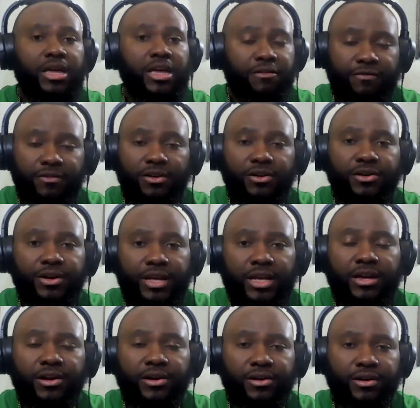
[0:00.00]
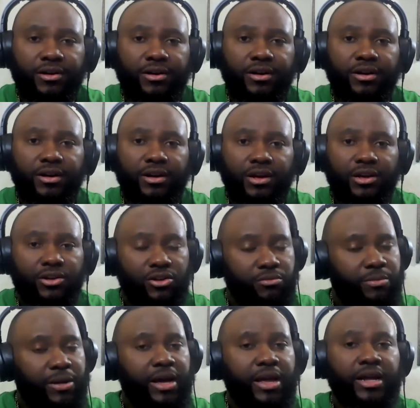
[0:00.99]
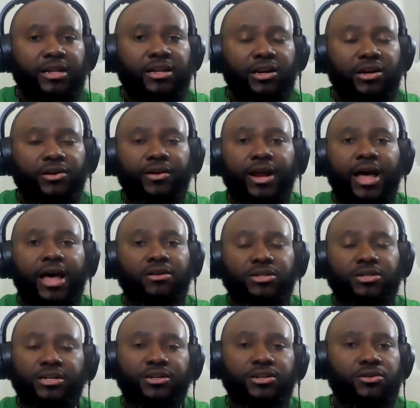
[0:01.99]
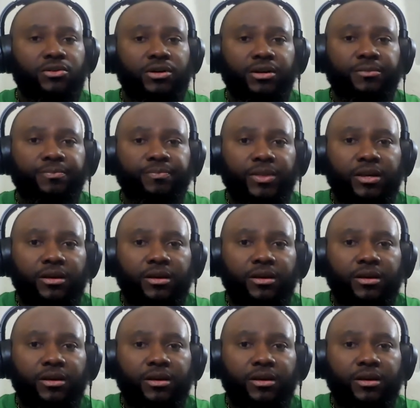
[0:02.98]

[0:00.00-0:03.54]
If you're here, you might have to learn how to do it,